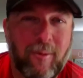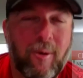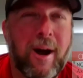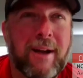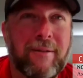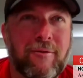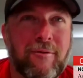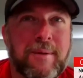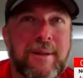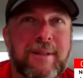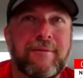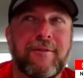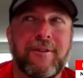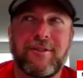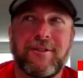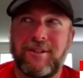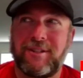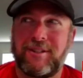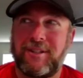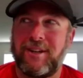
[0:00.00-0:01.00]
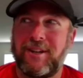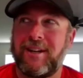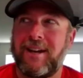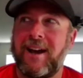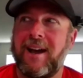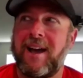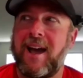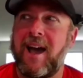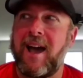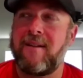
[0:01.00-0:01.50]
wife will be the first to tell you,
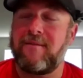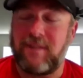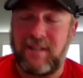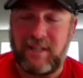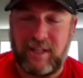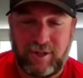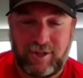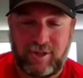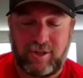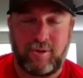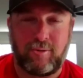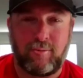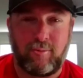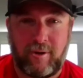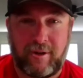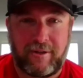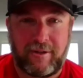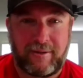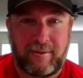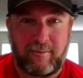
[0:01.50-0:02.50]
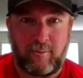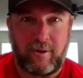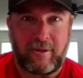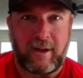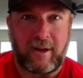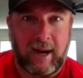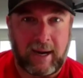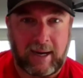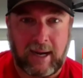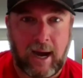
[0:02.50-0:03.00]
I have an issue with
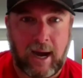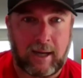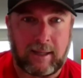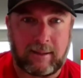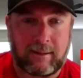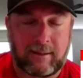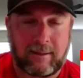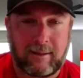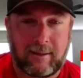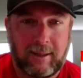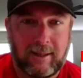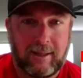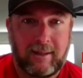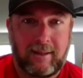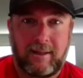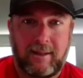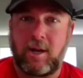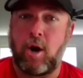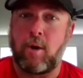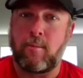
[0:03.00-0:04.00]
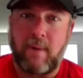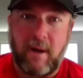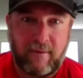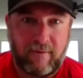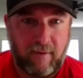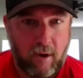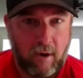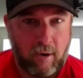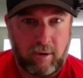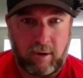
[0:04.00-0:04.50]
icons. Like on my
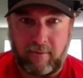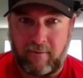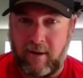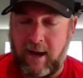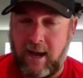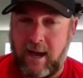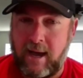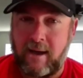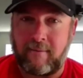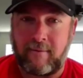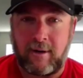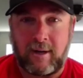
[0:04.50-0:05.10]
phone, if I have